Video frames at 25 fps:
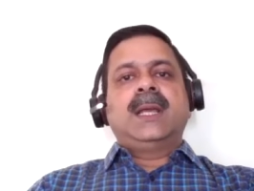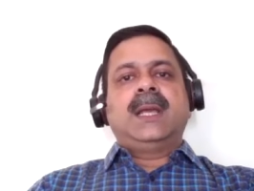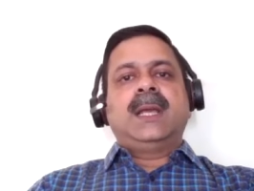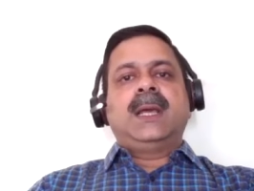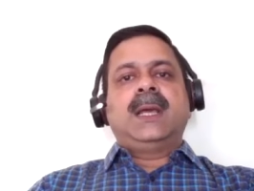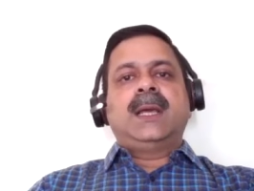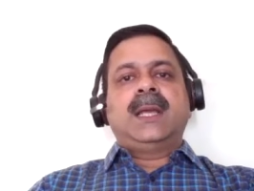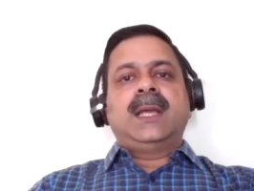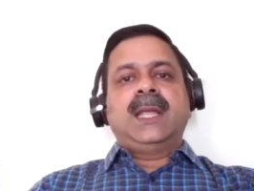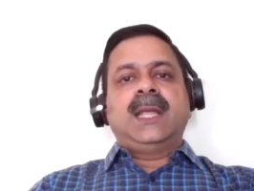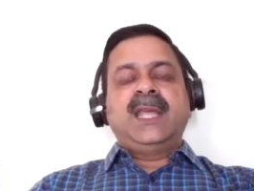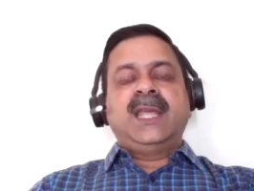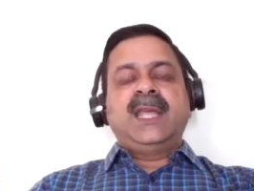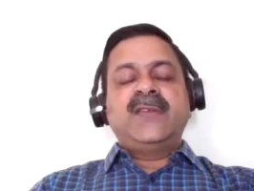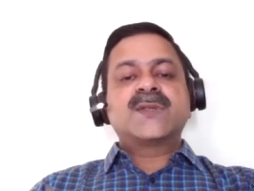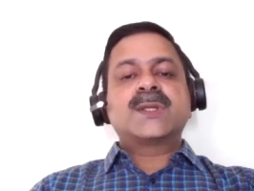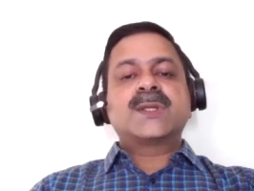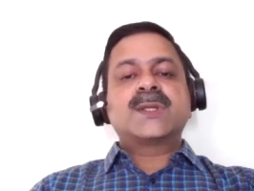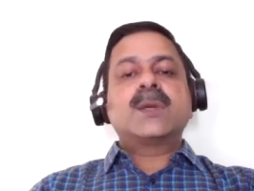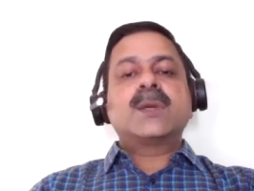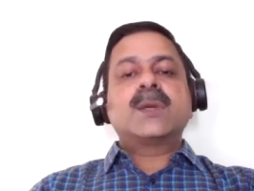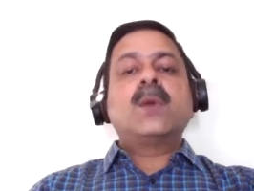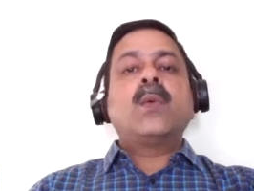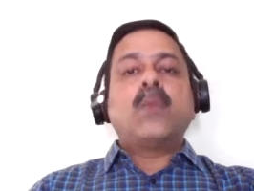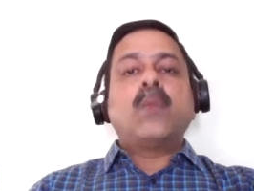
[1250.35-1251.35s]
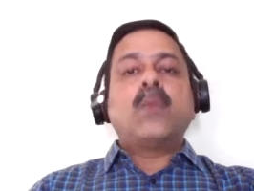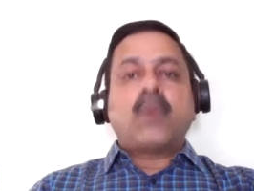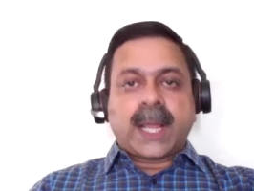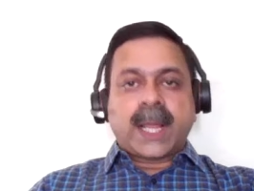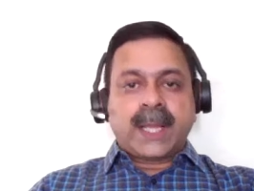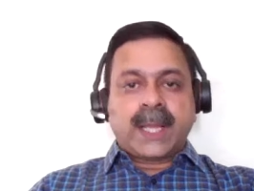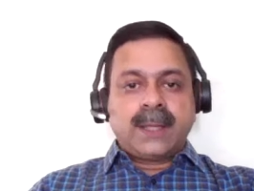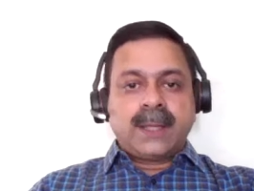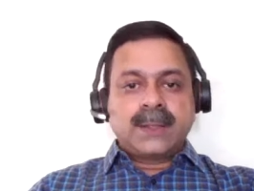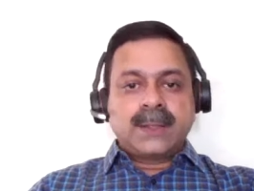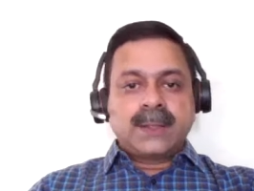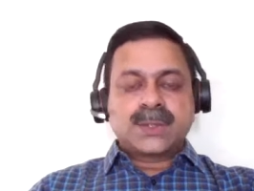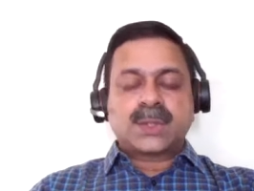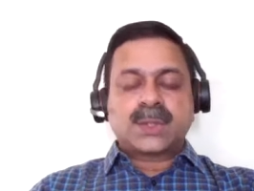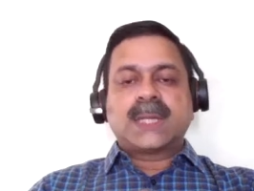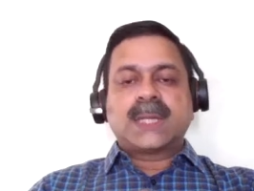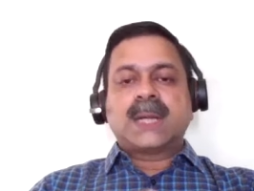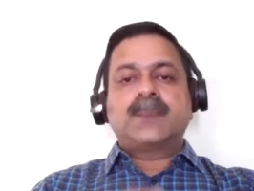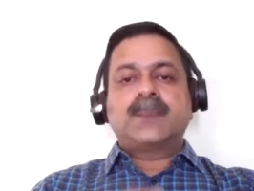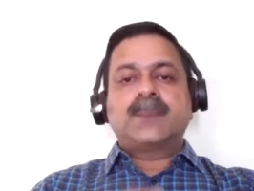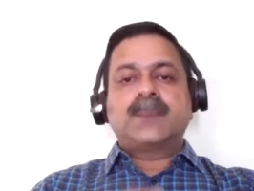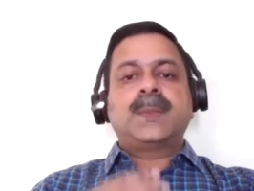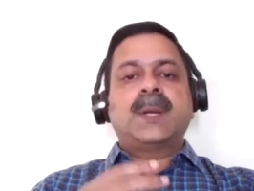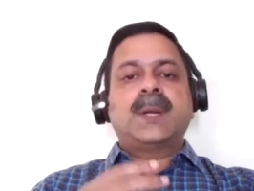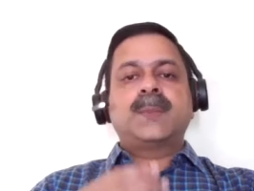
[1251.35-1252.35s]
Uh, if so, why? So
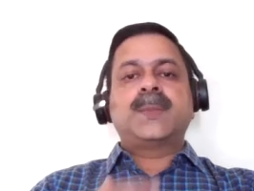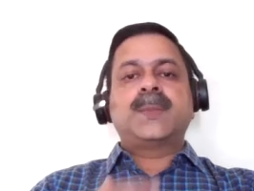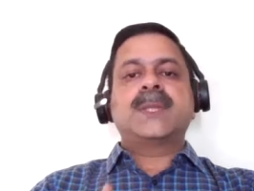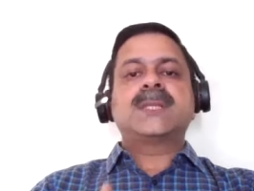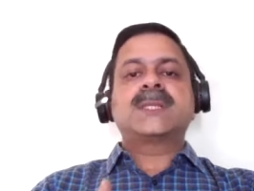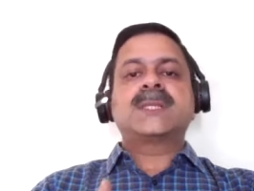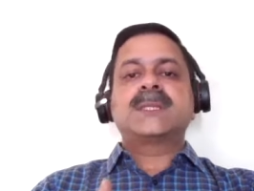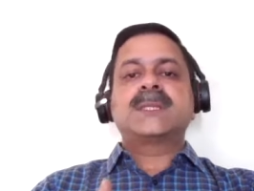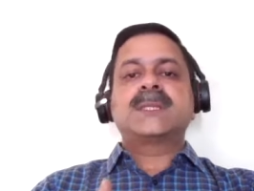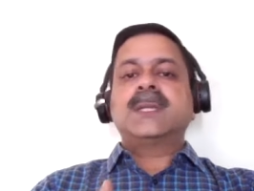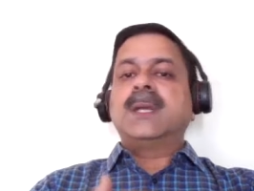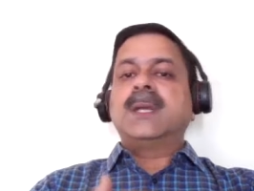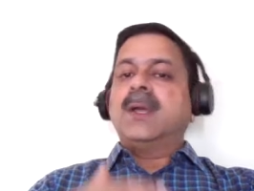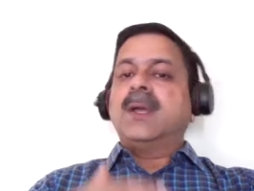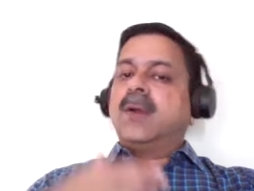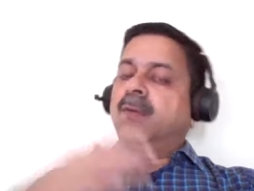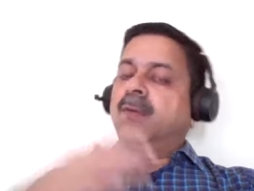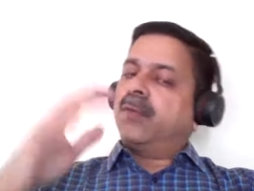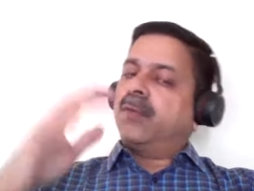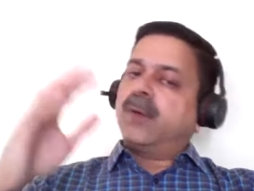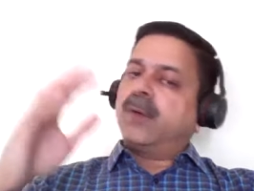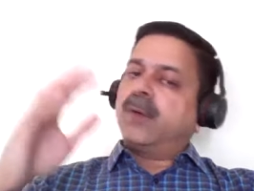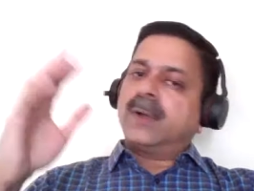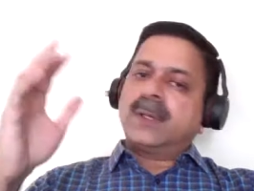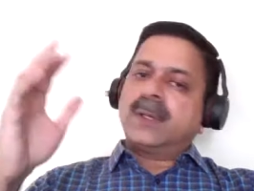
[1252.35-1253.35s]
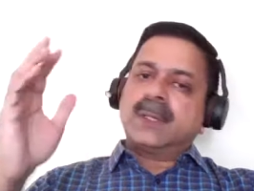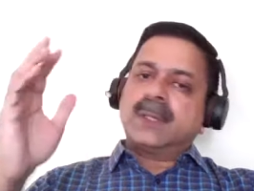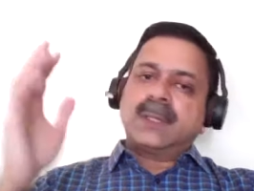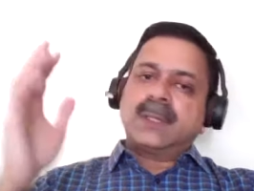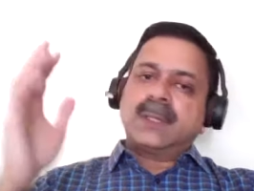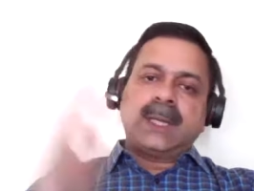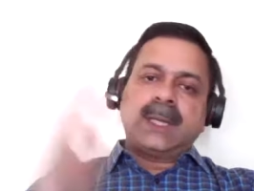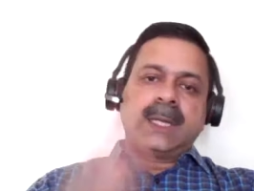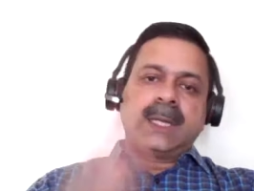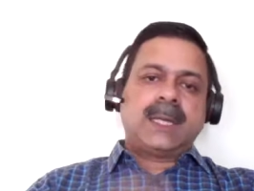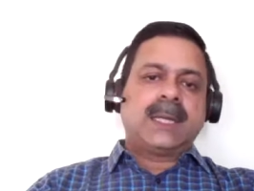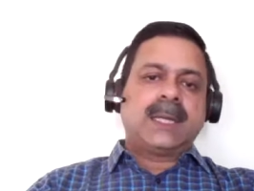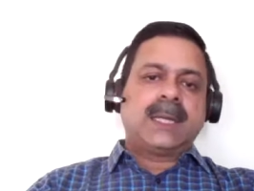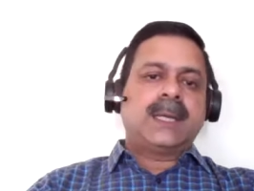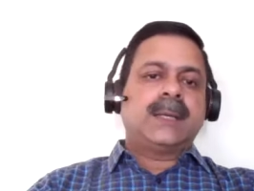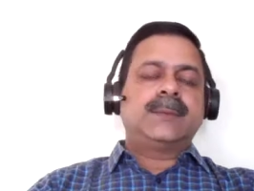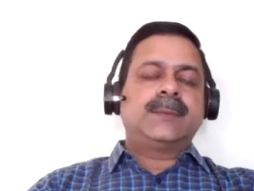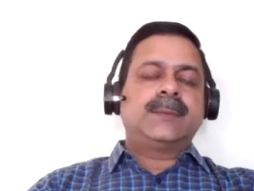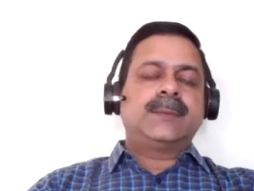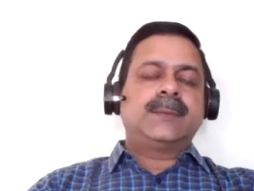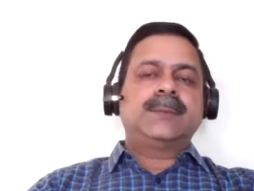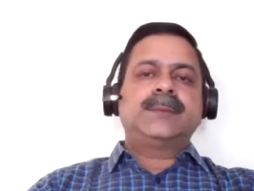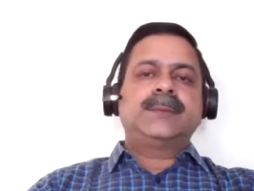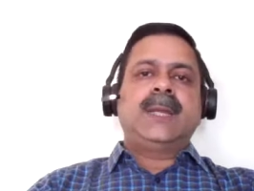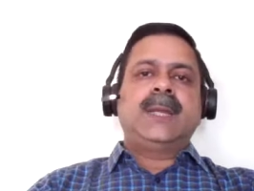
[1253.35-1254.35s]
that purpose for
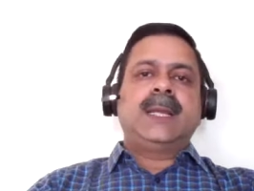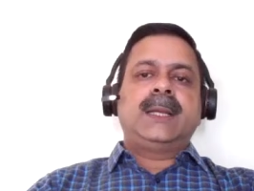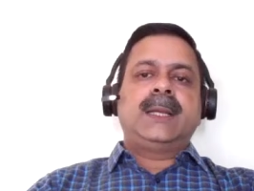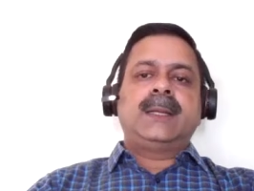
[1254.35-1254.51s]
um,